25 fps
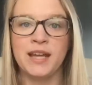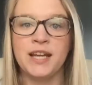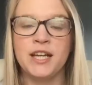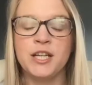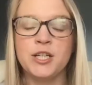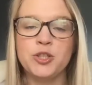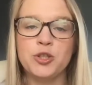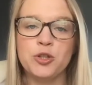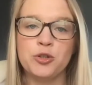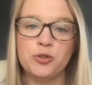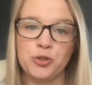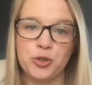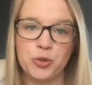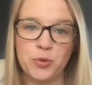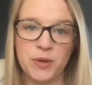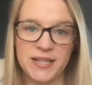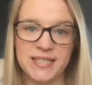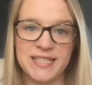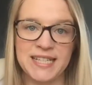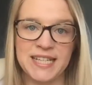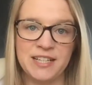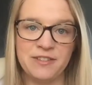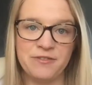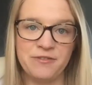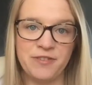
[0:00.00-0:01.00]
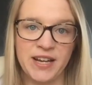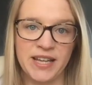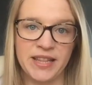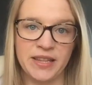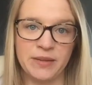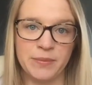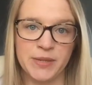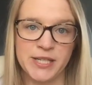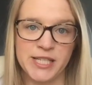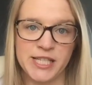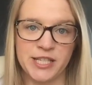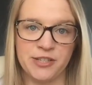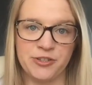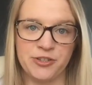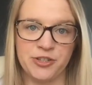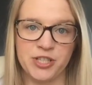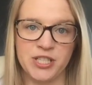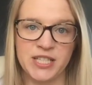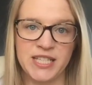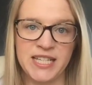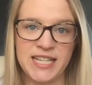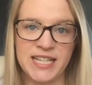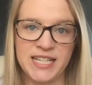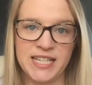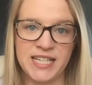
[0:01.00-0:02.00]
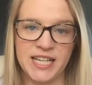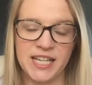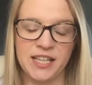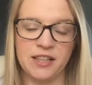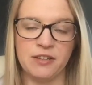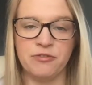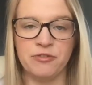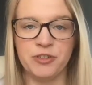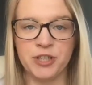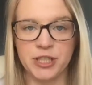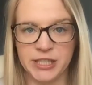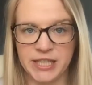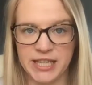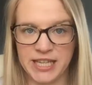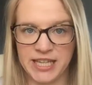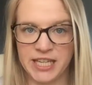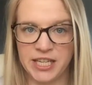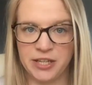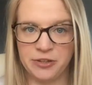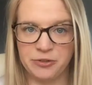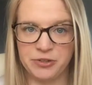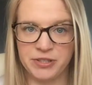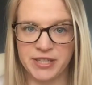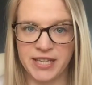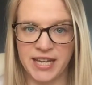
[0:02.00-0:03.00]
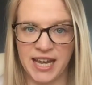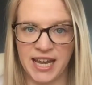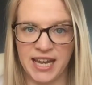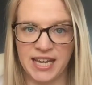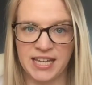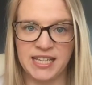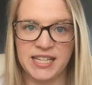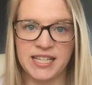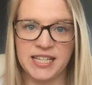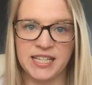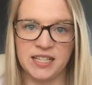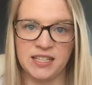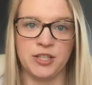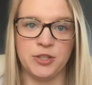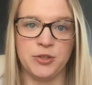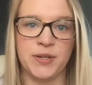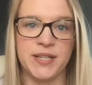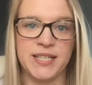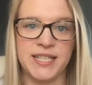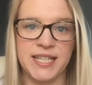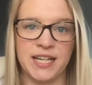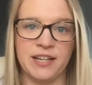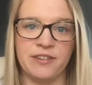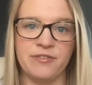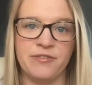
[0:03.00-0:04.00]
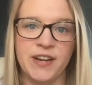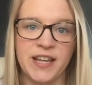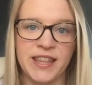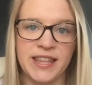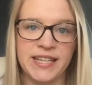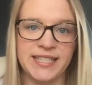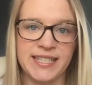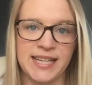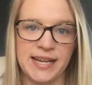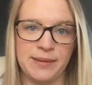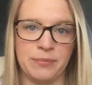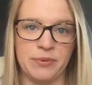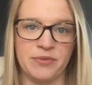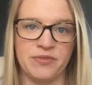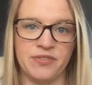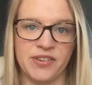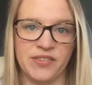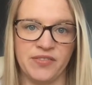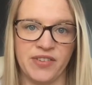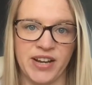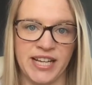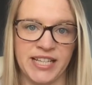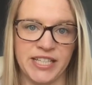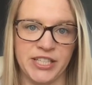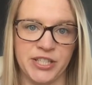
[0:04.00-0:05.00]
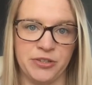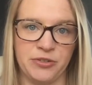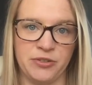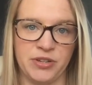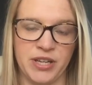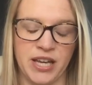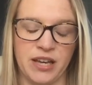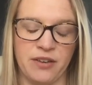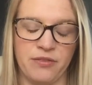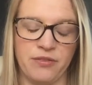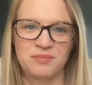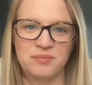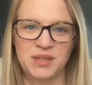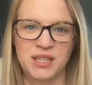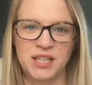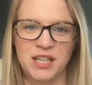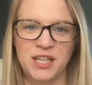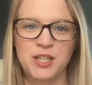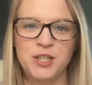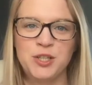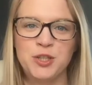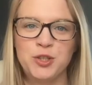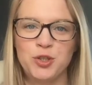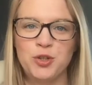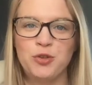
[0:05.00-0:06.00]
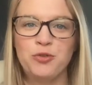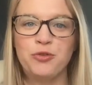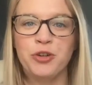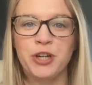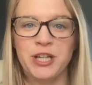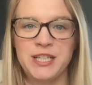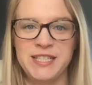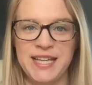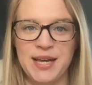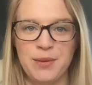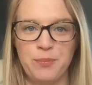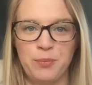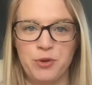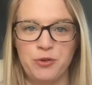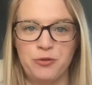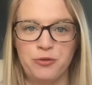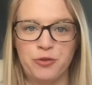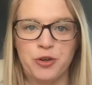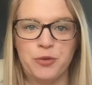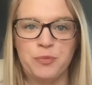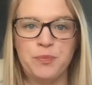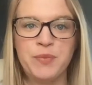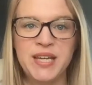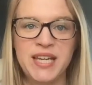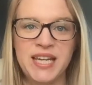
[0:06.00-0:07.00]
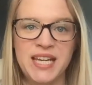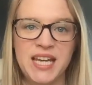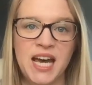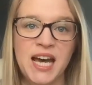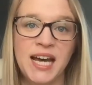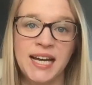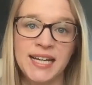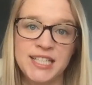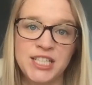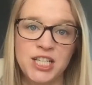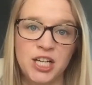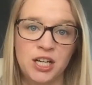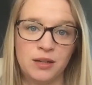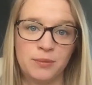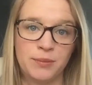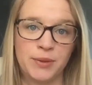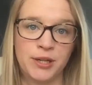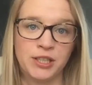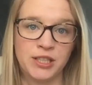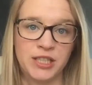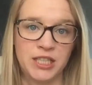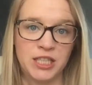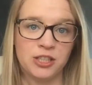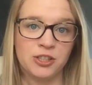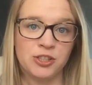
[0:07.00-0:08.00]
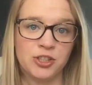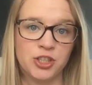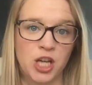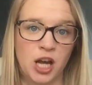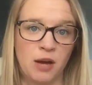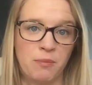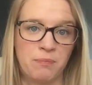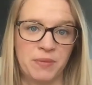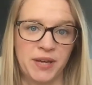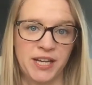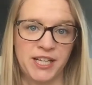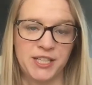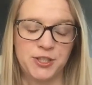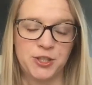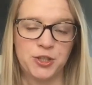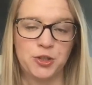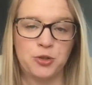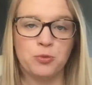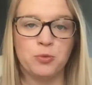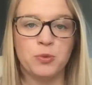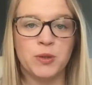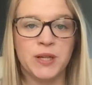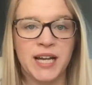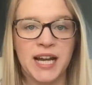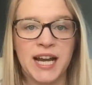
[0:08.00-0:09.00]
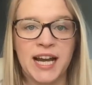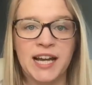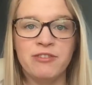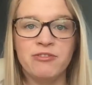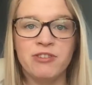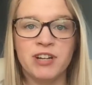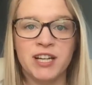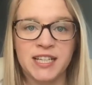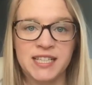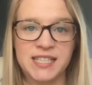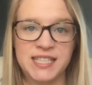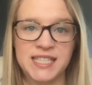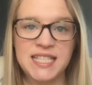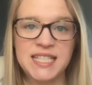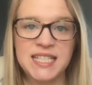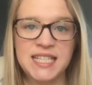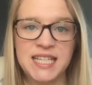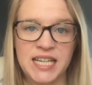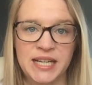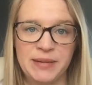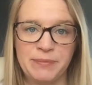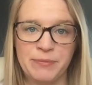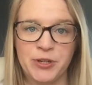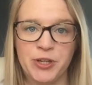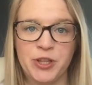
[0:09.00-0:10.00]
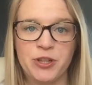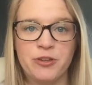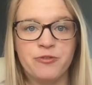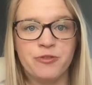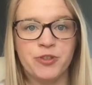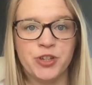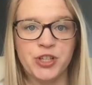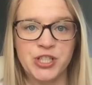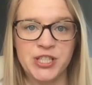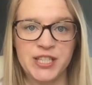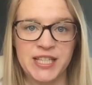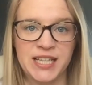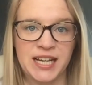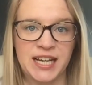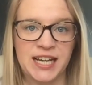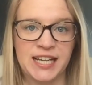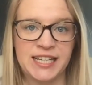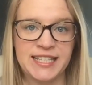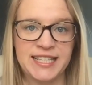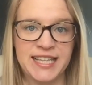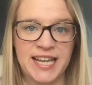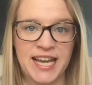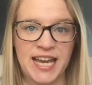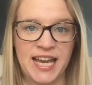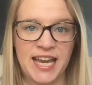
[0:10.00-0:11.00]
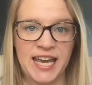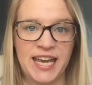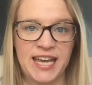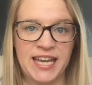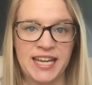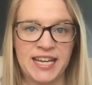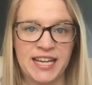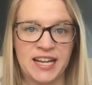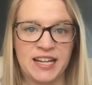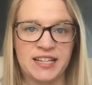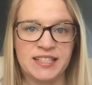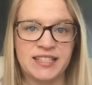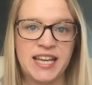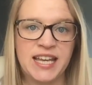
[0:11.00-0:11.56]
So to identify the misunderstanding, the first thing you say is to identify the type of advice you give. So for example, for me, I talk about legal topics. So when I write a disclaimer, the first thing I say is,